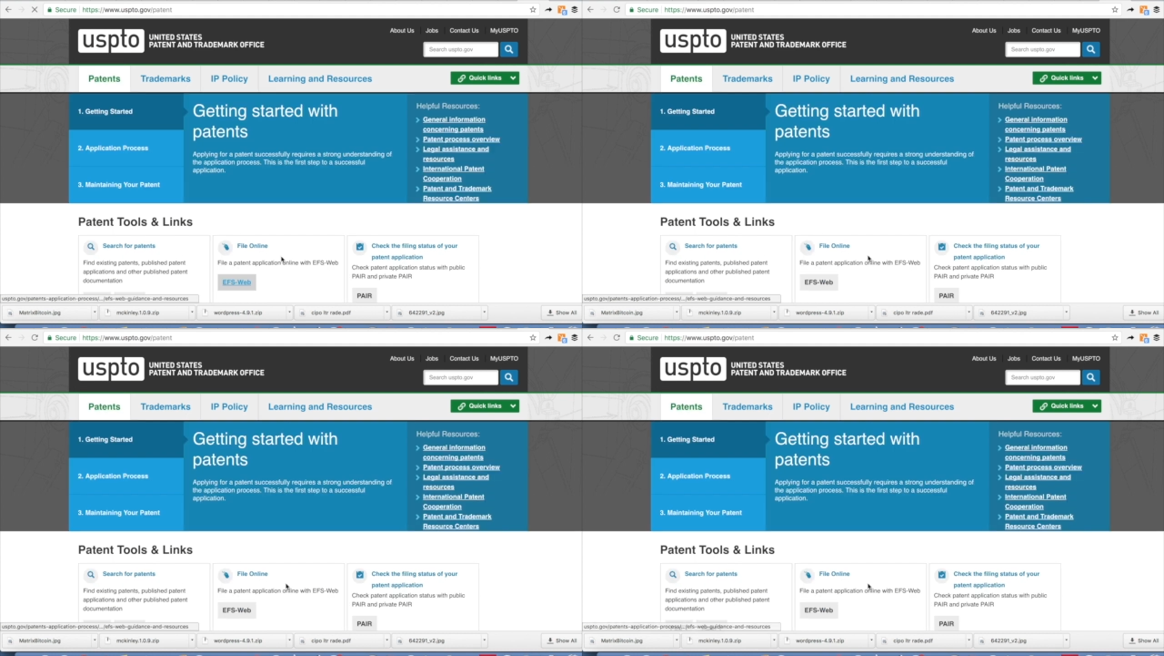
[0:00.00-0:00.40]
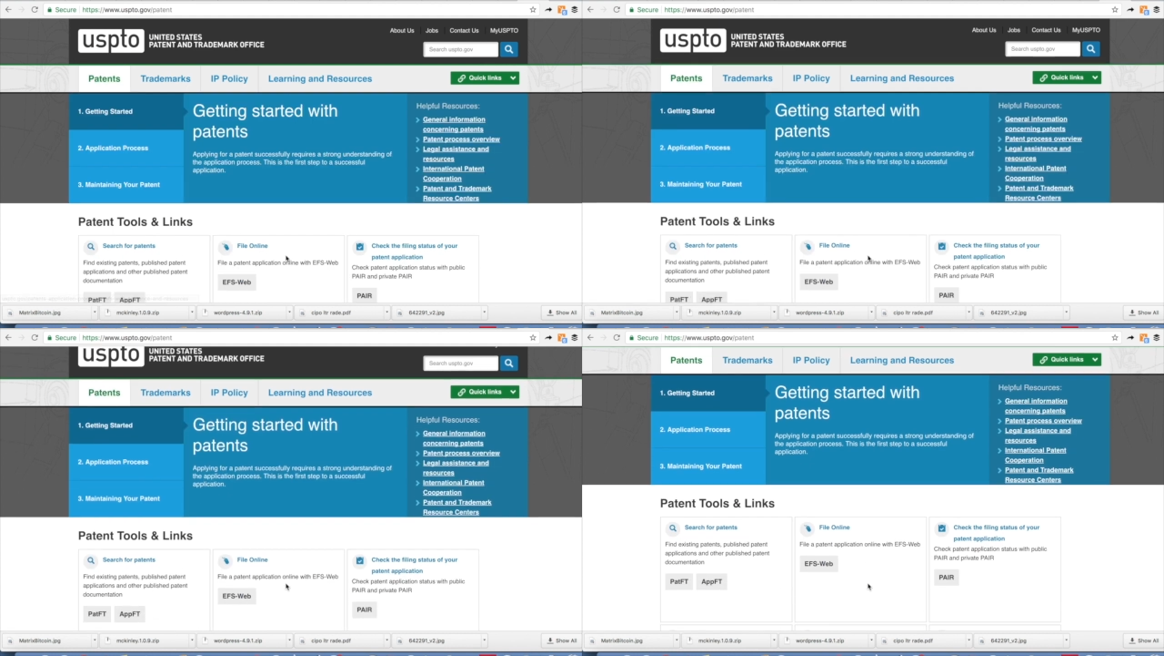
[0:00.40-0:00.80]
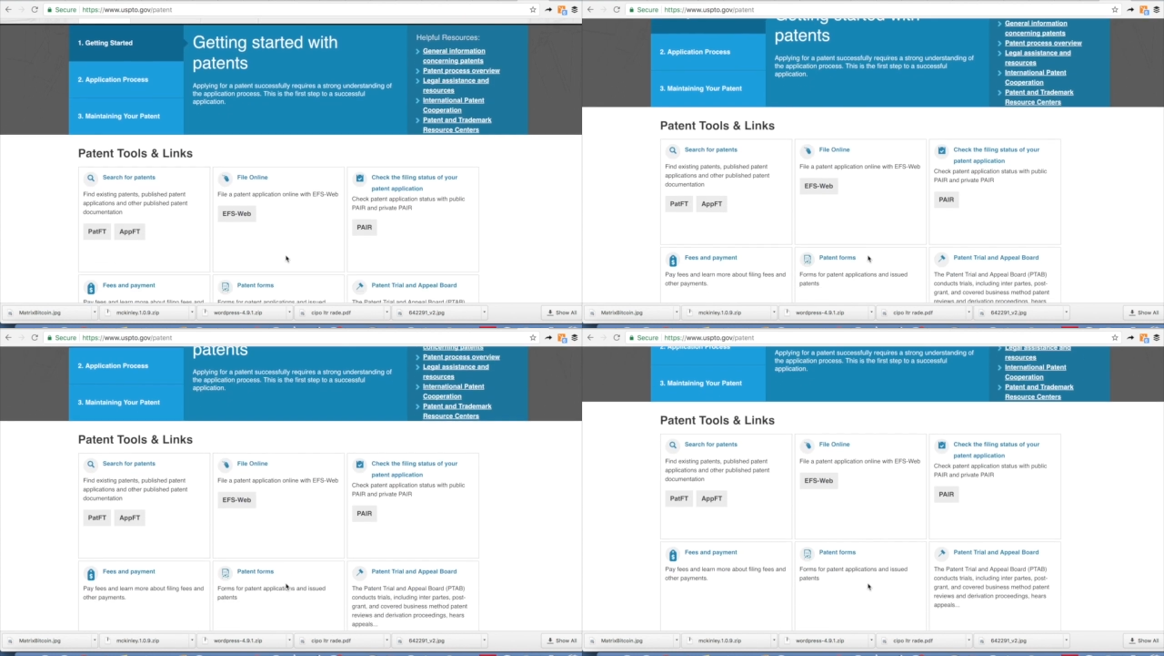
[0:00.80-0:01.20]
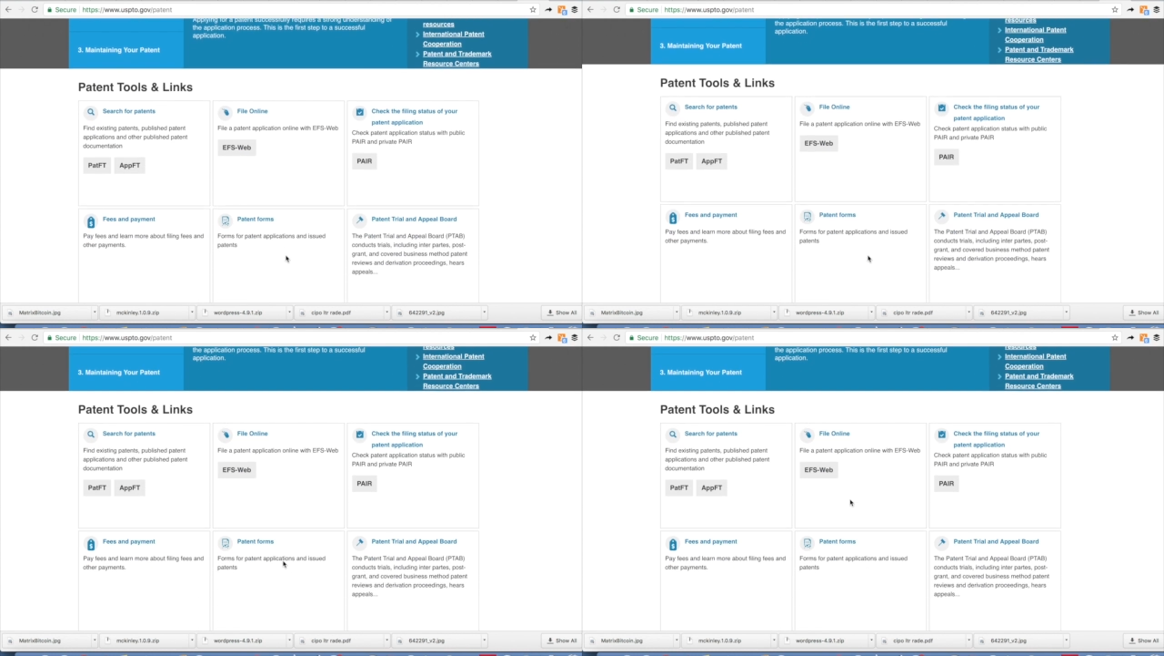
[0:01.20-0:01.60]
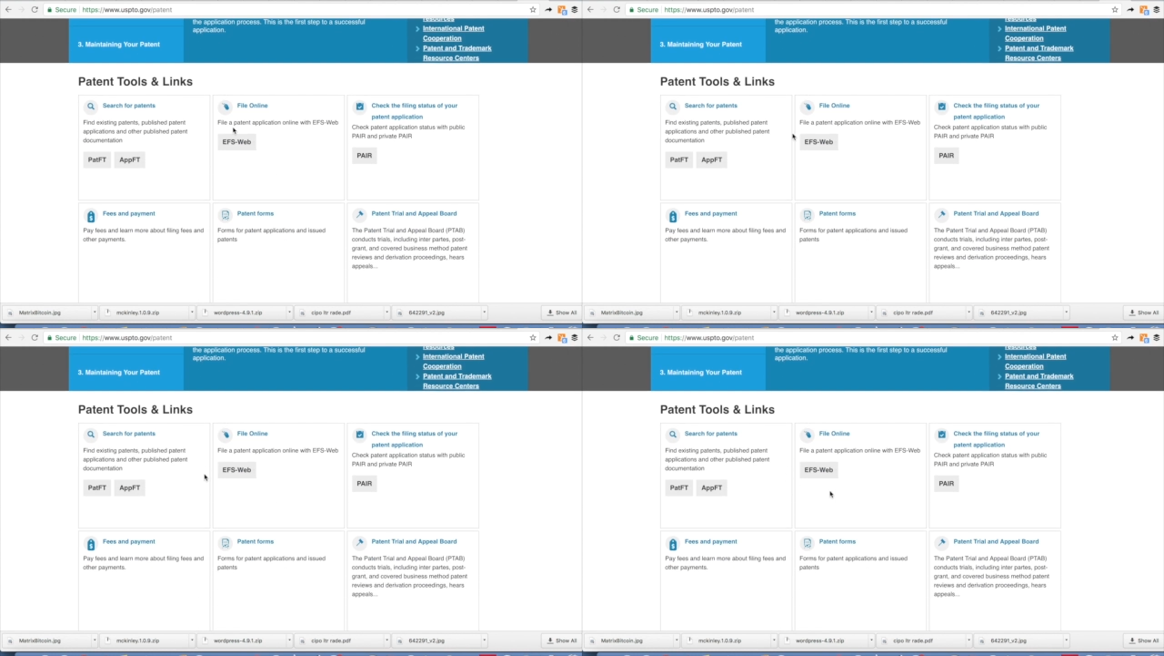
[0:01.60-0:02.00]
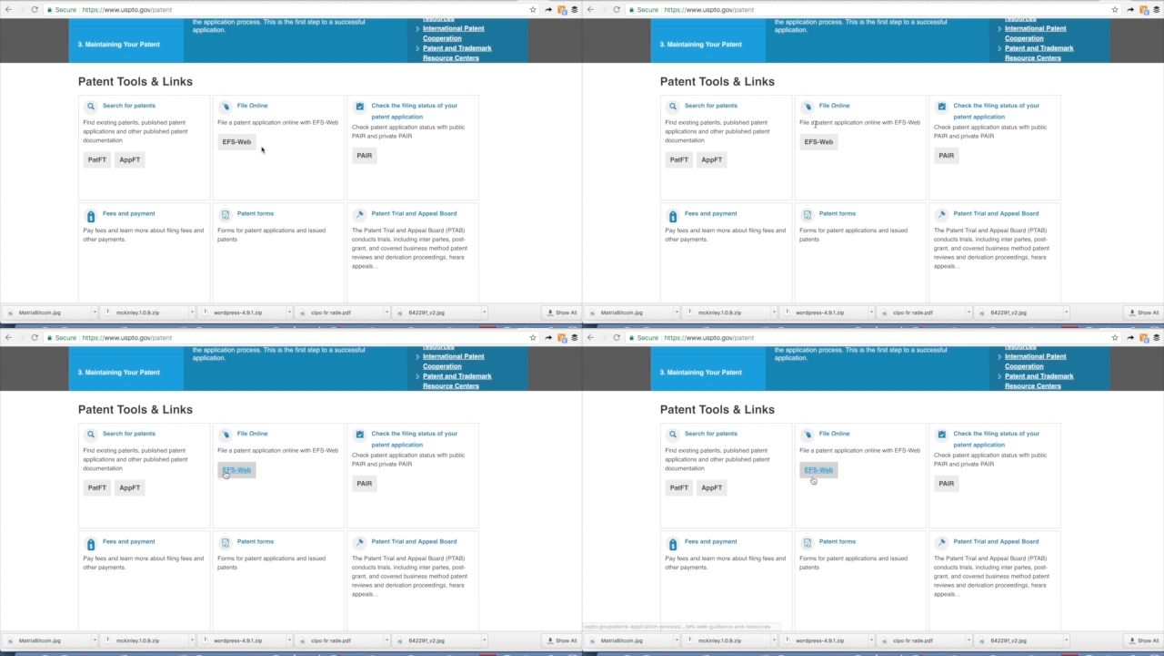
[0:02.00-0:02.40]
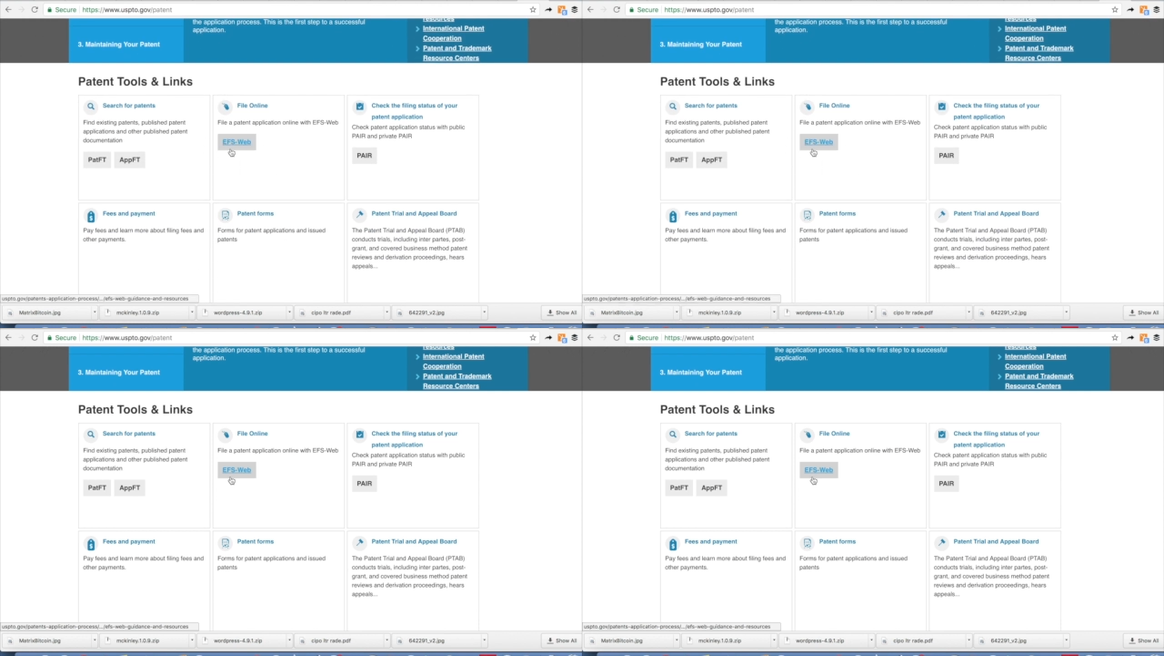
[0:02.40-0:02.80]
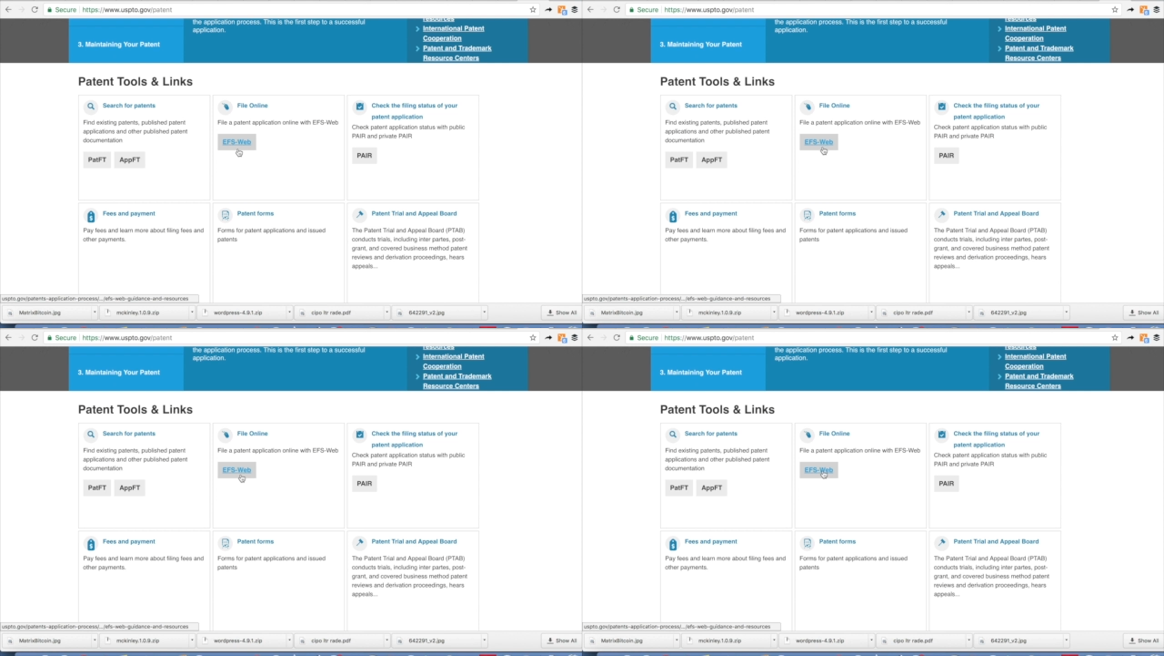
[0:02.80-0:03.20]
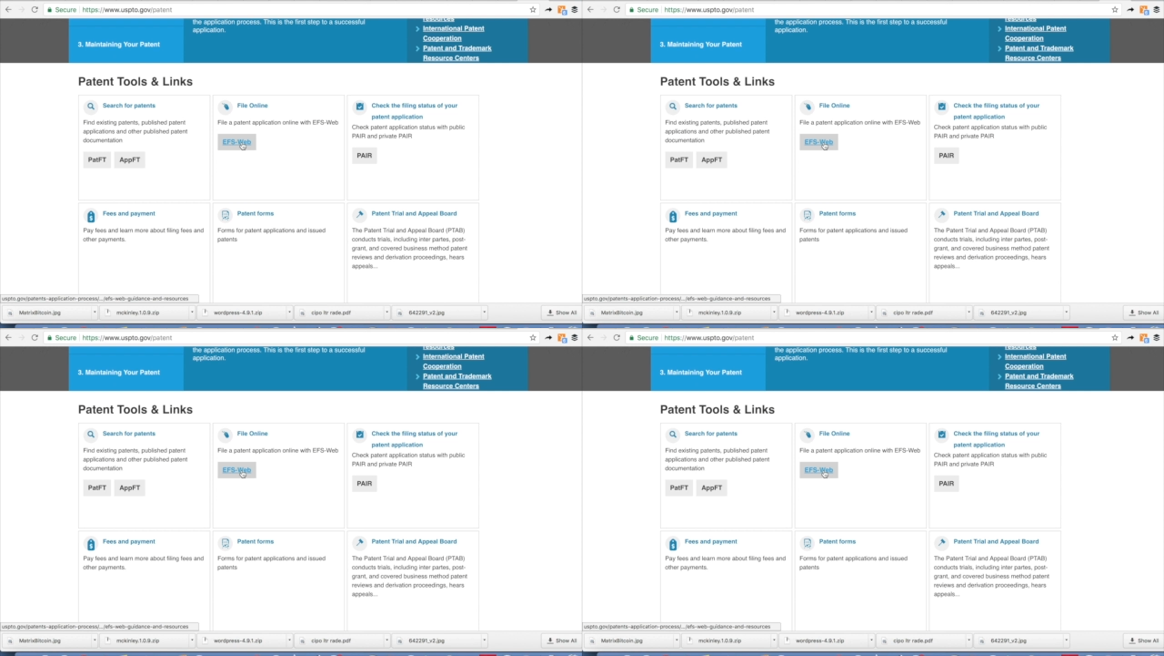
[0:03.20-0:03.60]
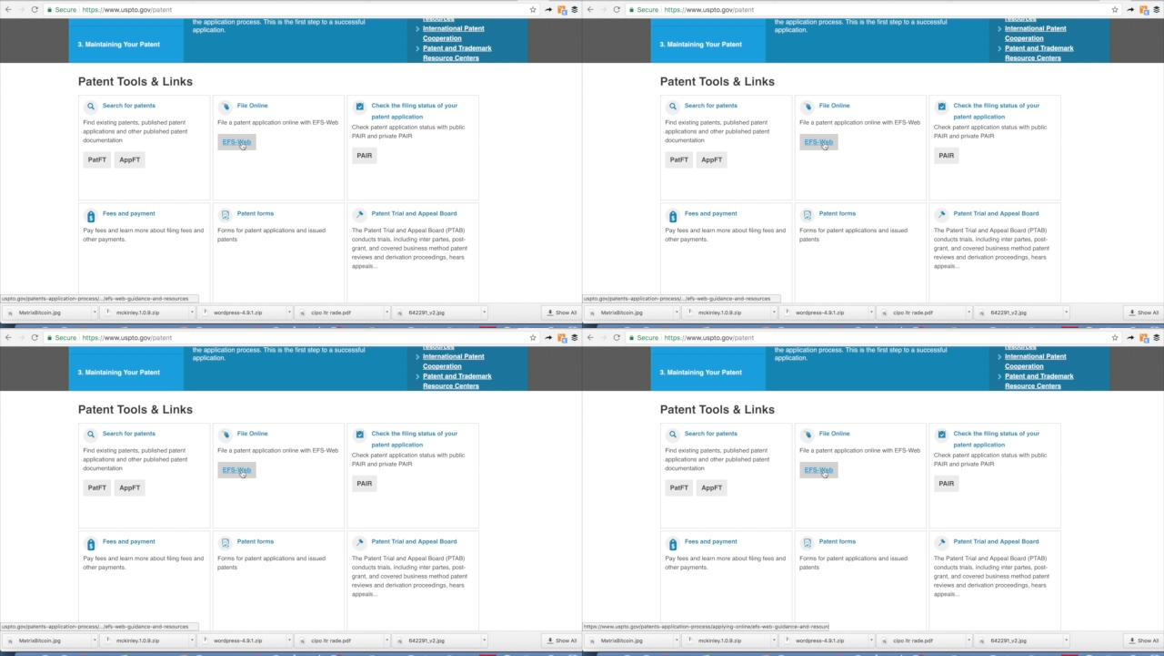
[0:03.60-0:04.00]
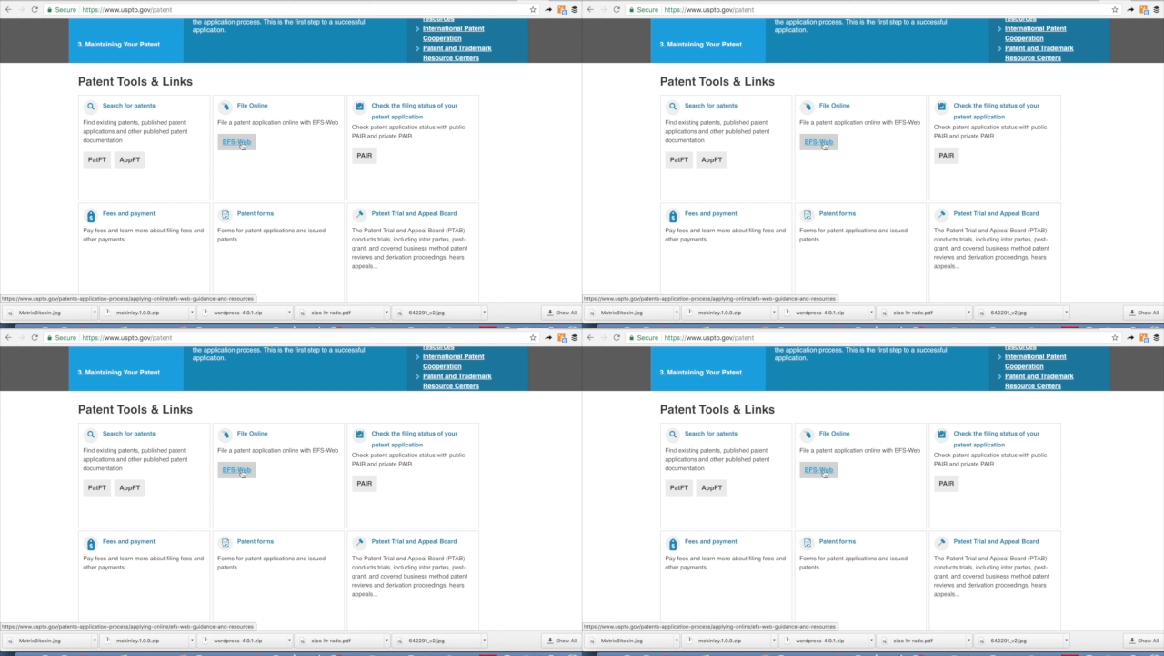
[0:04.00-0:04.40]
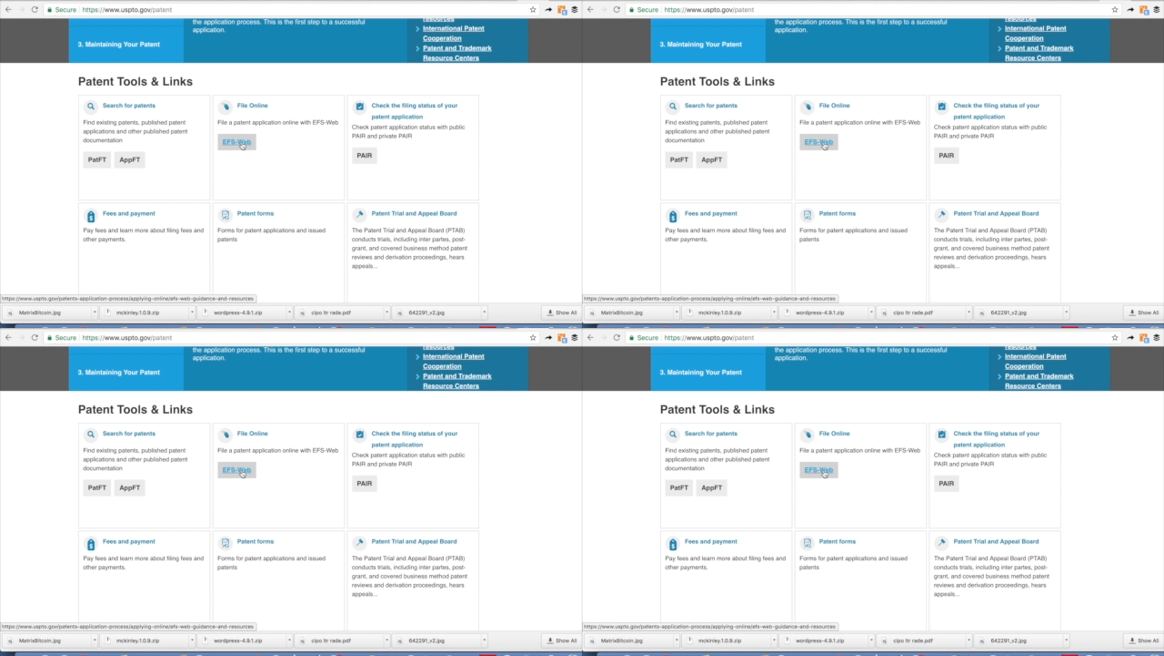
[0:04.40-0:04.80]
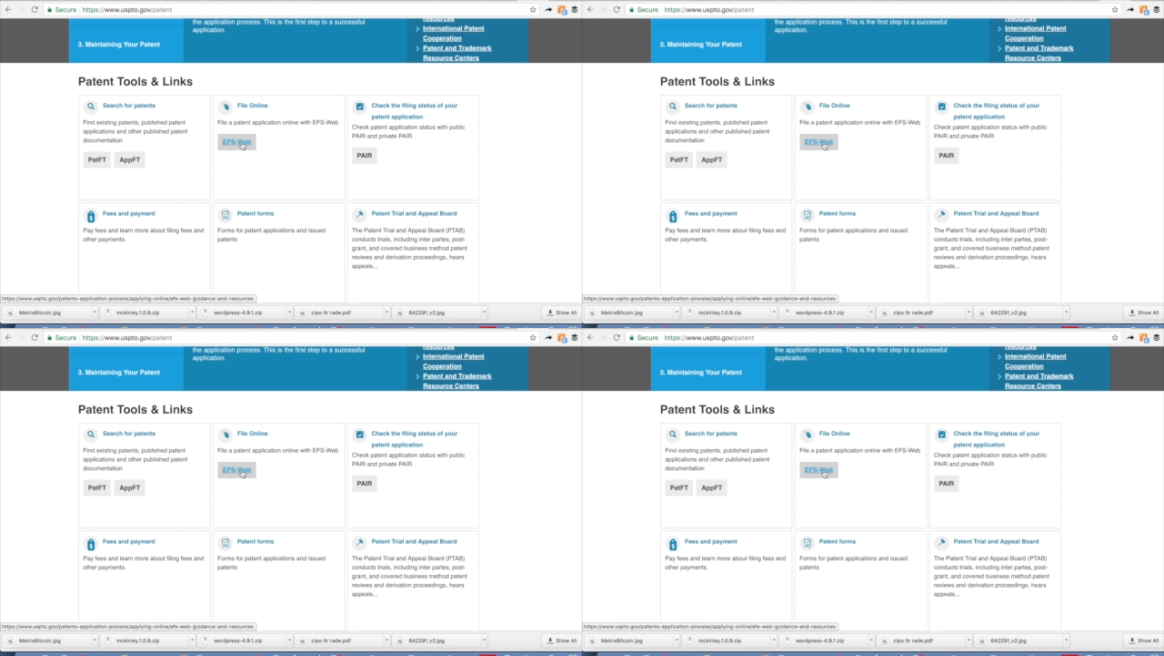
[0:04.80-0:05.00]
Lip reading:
(no speaker visible)